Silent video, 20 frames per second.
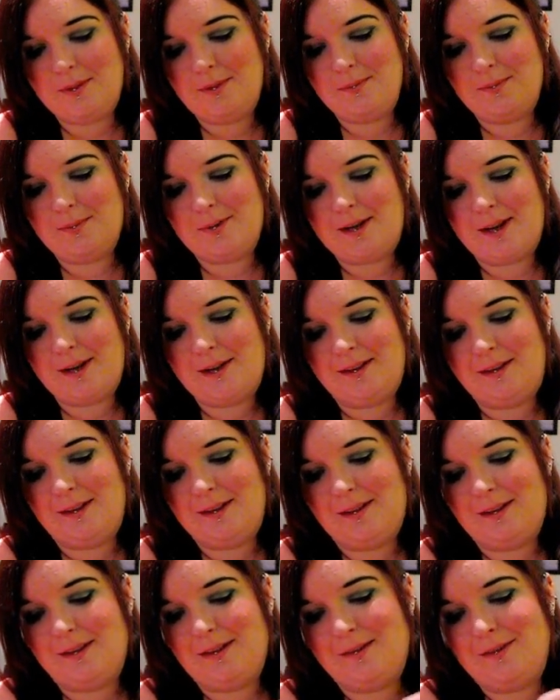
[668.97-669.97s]

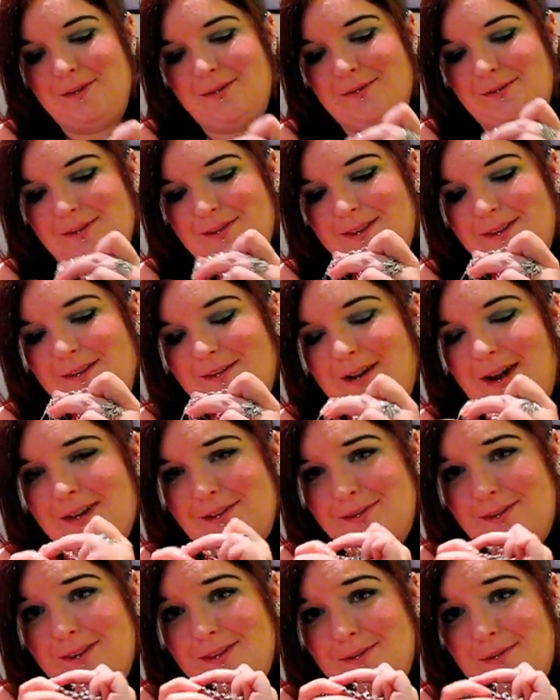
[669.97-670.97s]
Particularly, obviously, the
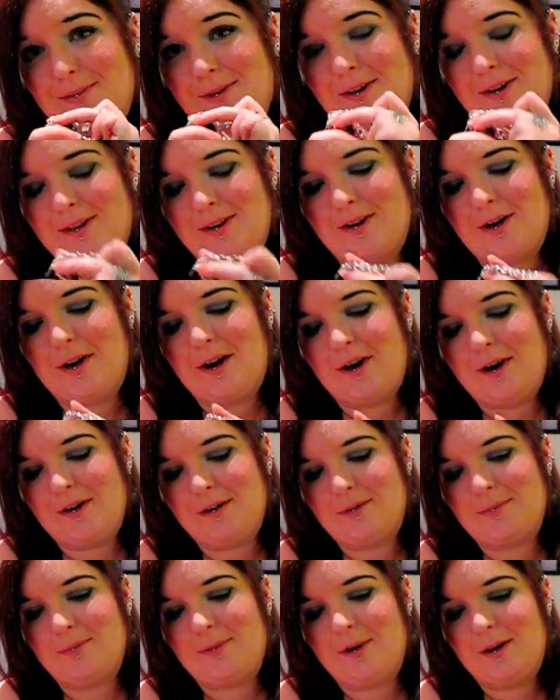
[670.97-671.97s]
graduation one in the car
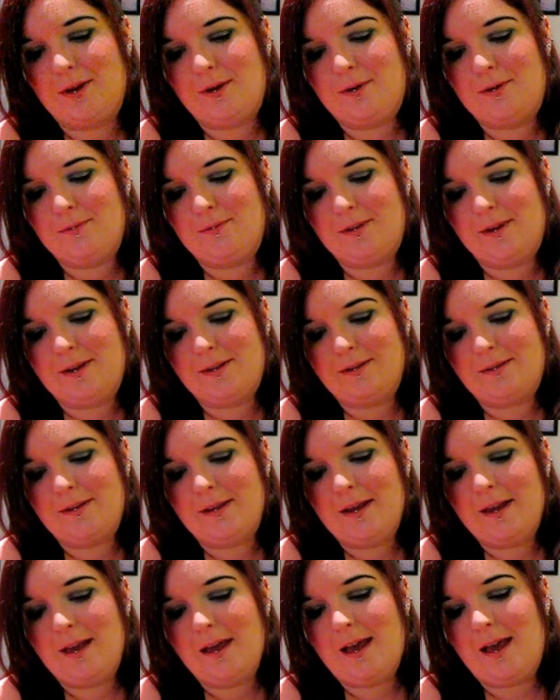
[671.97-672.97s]
is pretty obvious.
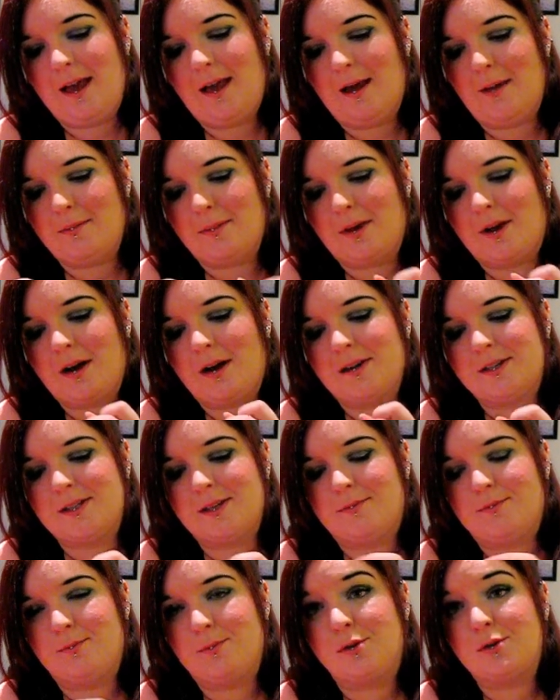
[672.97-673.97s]
The car is
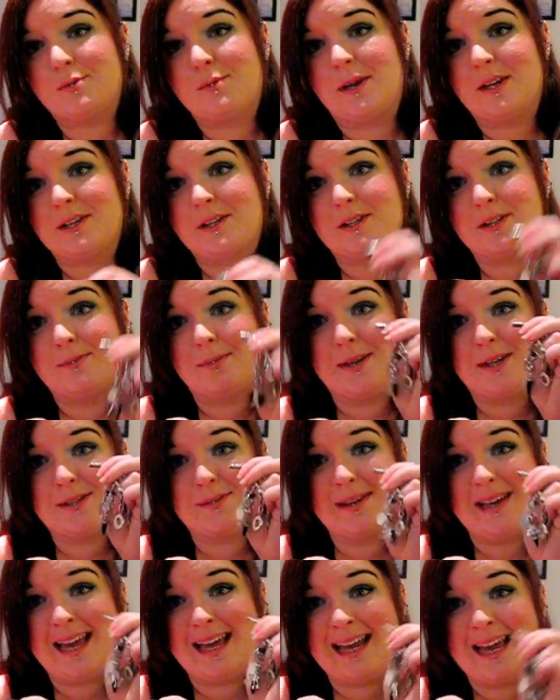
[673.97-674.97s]
even more special to me because
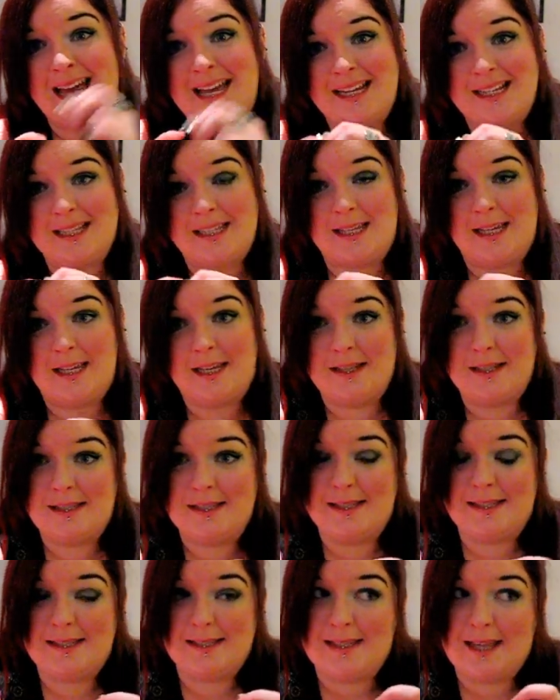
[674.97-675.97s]
my aunt actually
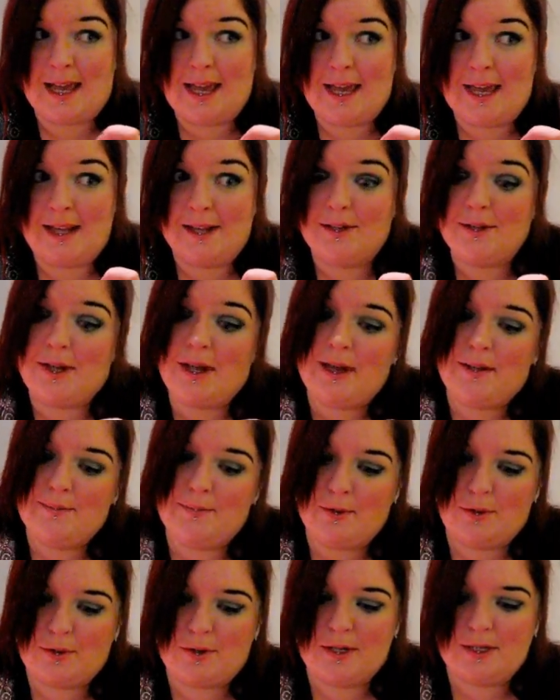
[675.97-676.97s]
died,
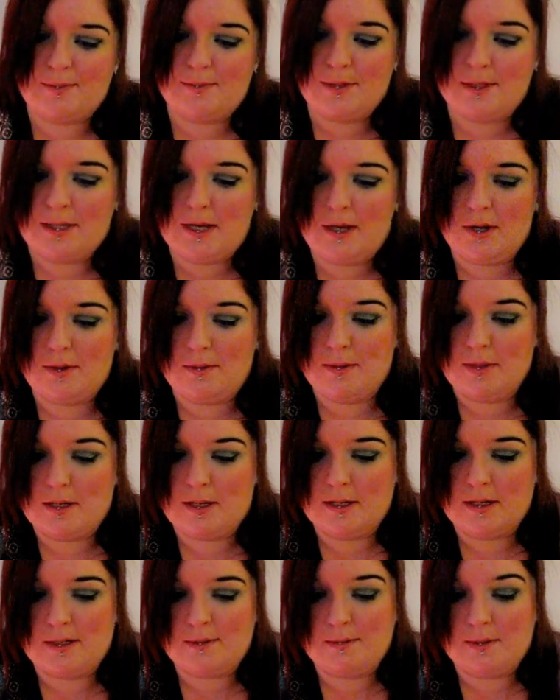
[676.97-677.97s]
not Christmas the year, but
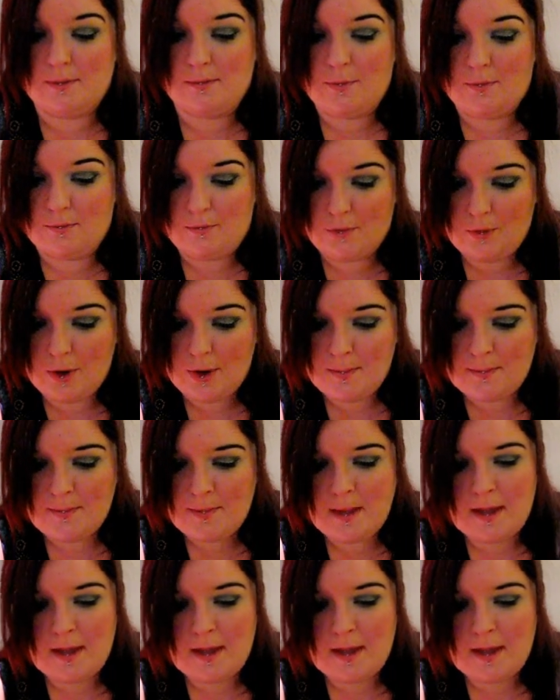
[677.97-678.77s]
Christmas before.